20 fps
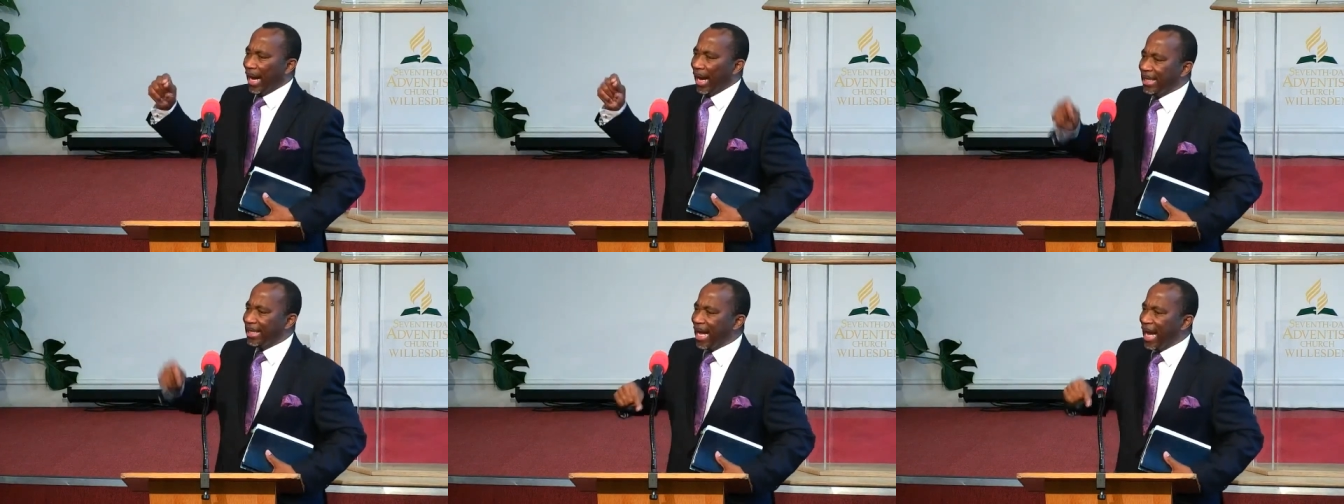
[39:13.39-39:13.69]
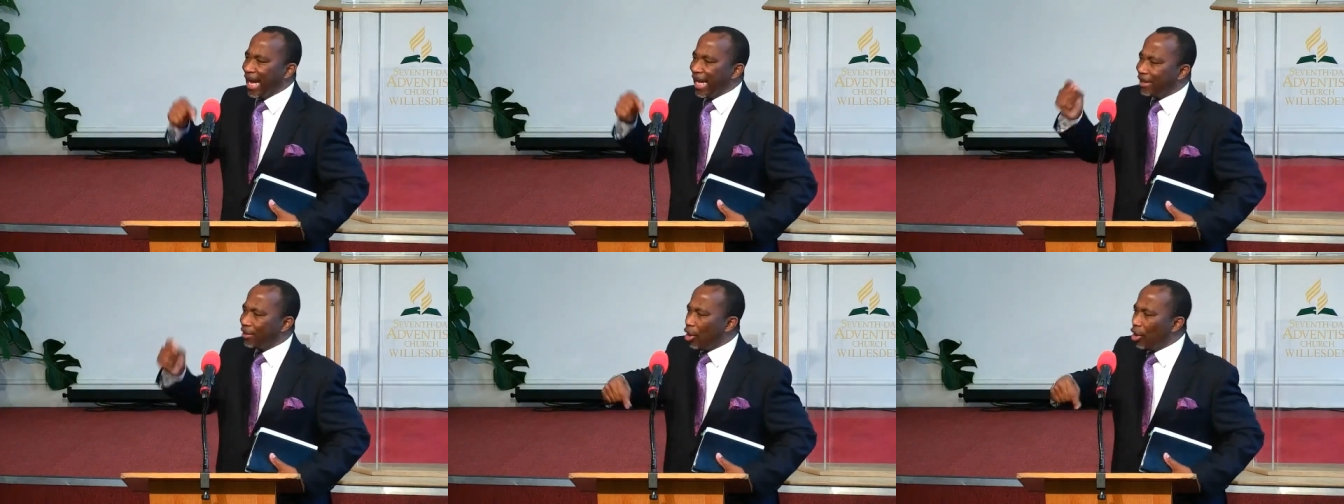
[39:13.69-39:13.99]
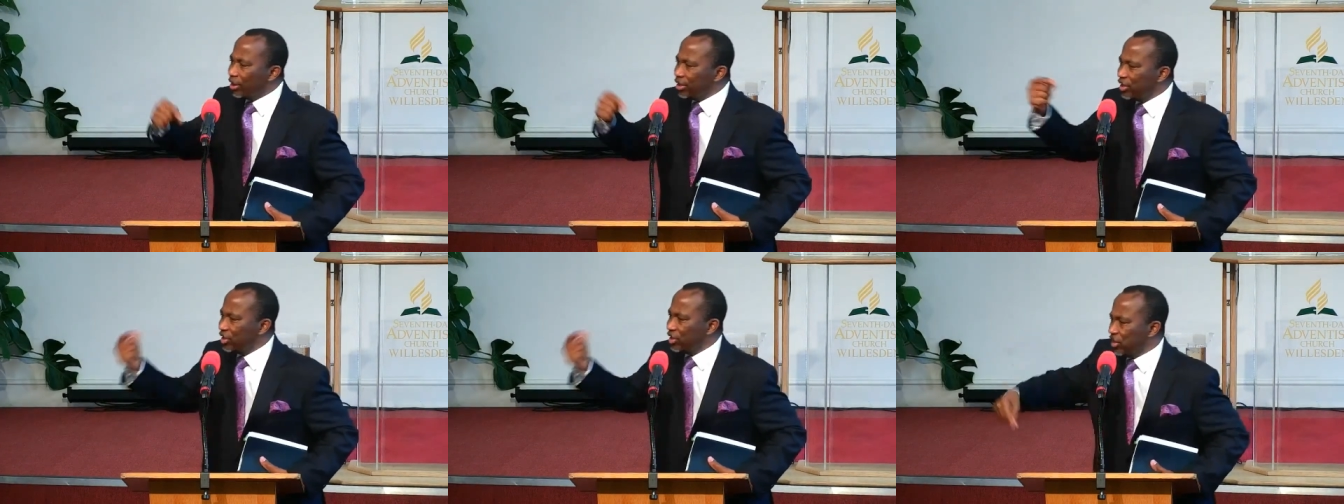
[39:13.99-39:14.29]
And I
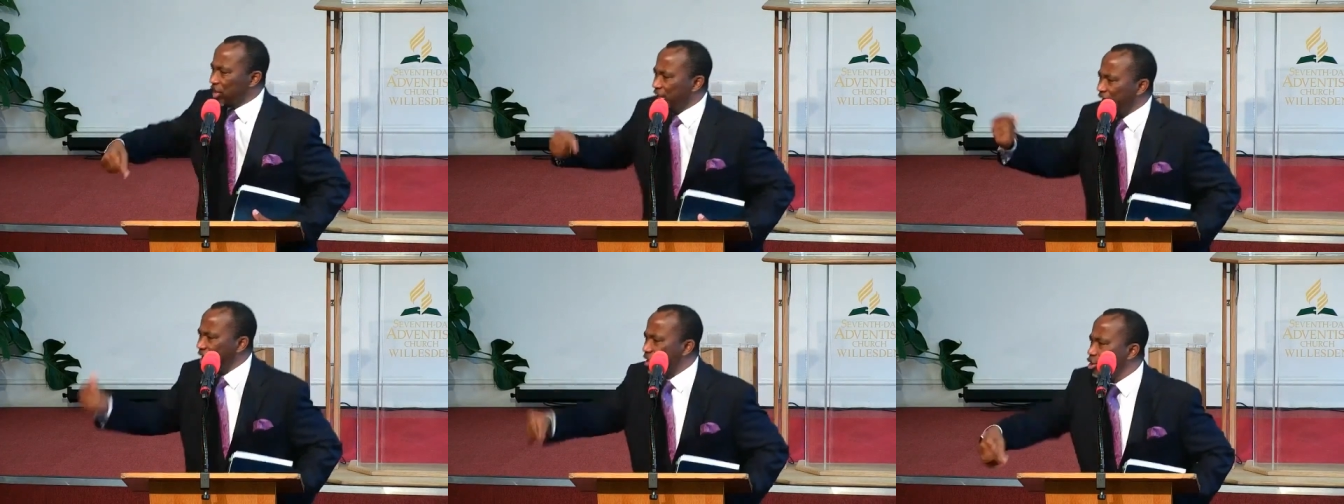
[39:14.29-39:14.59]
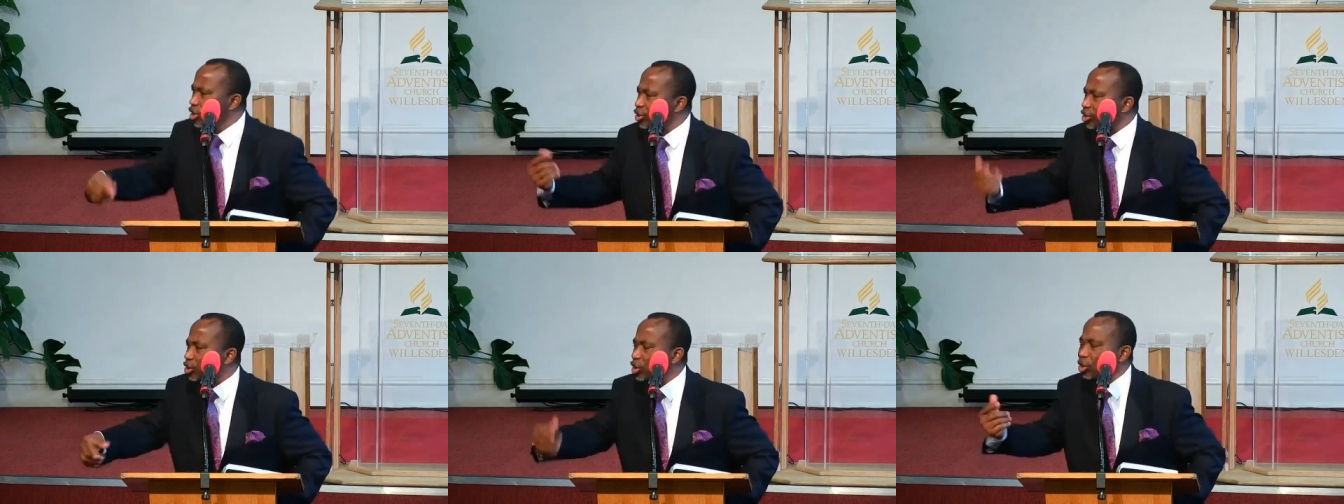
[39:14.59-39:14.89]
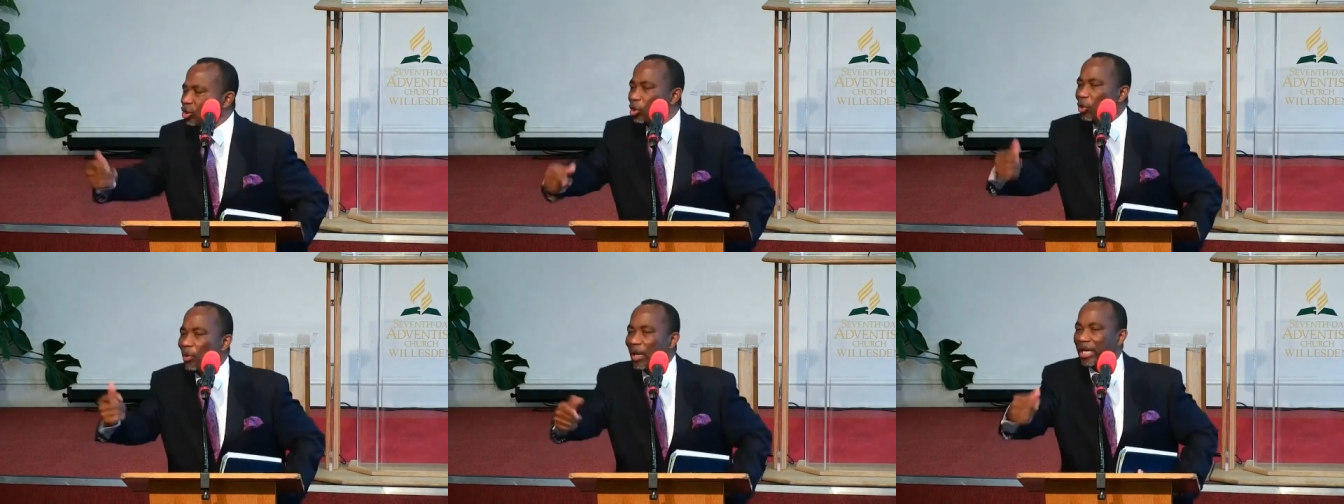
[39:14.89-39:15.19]
continue
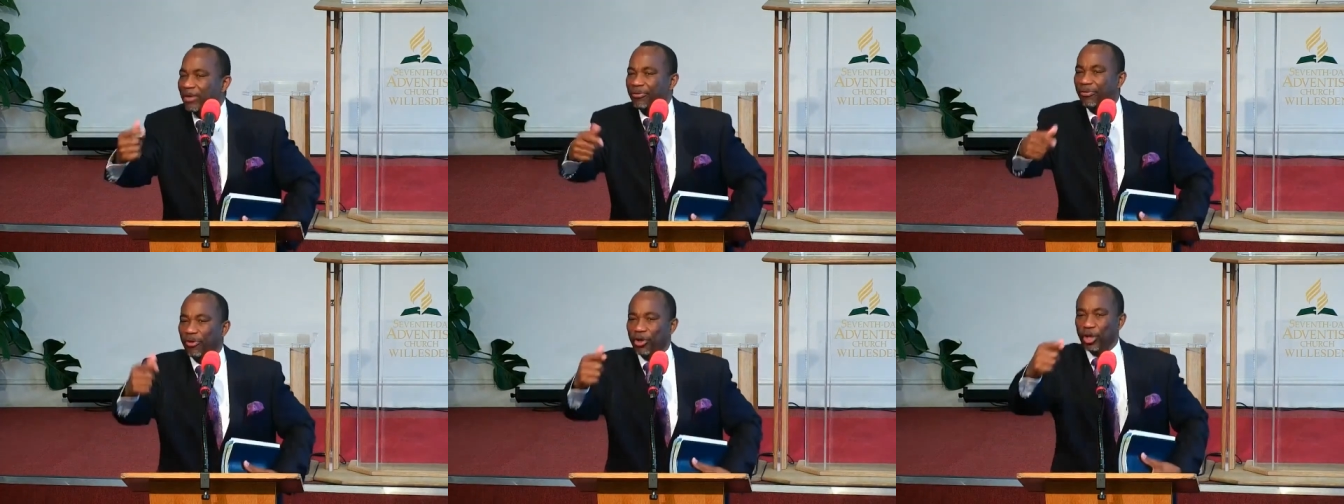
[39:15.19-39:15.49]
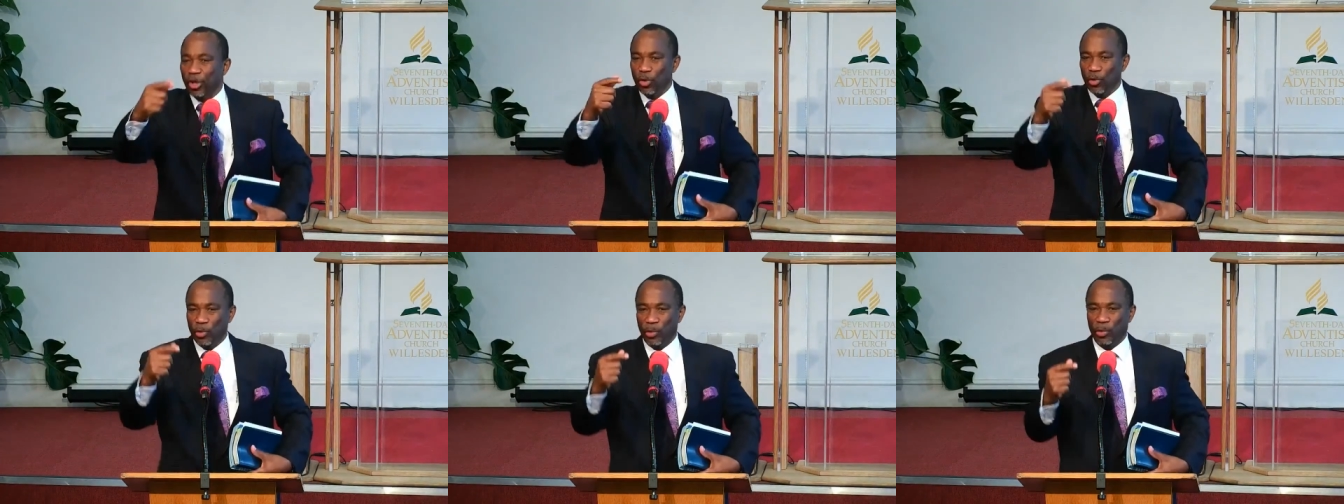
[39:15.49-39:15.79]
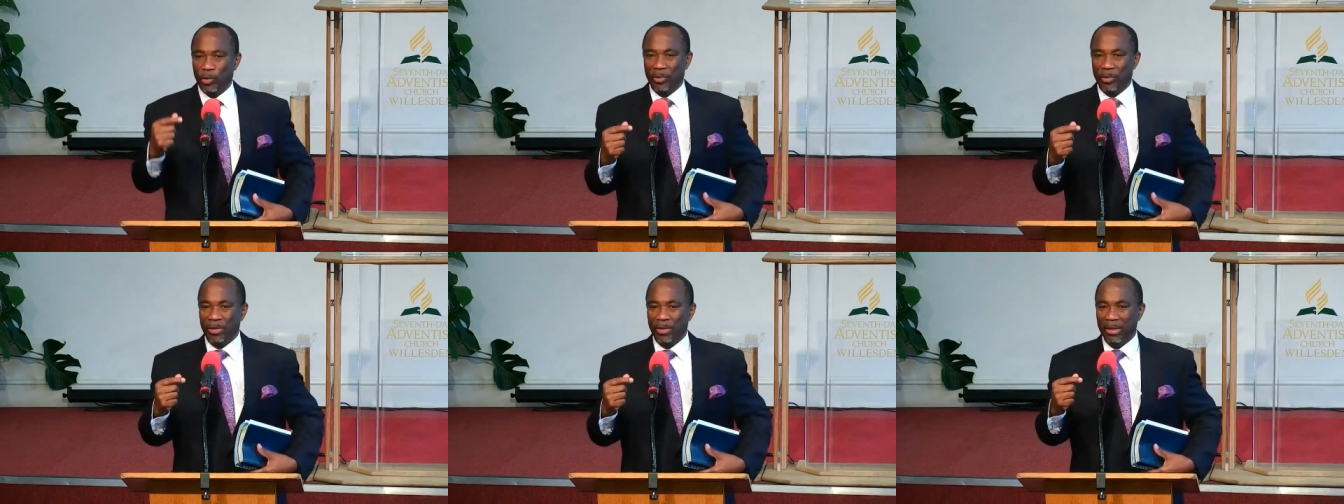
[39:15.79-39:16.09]
to do it for
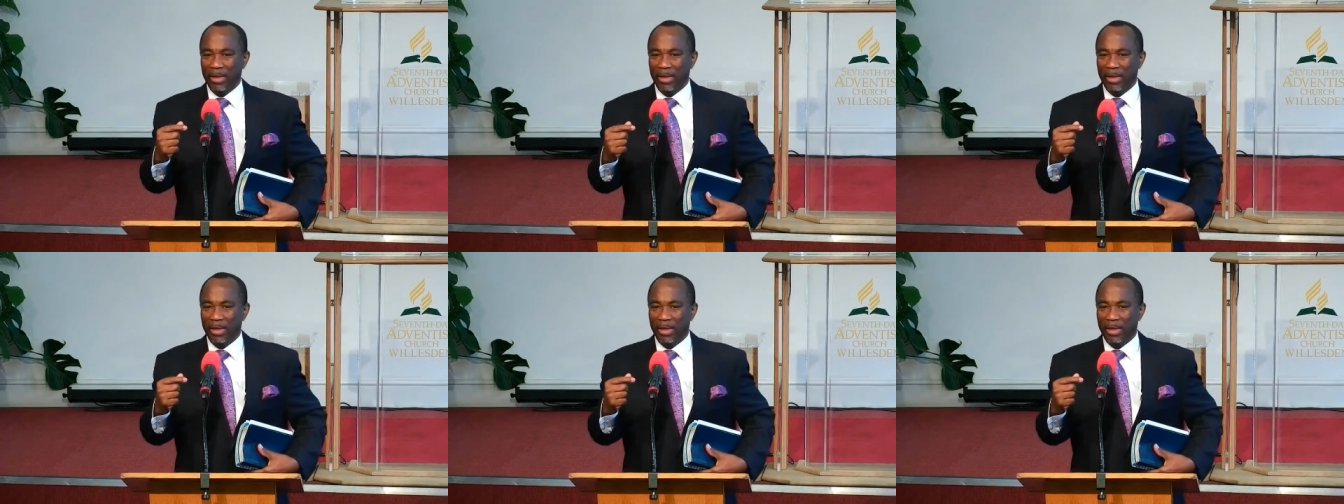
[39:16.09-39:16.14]
you.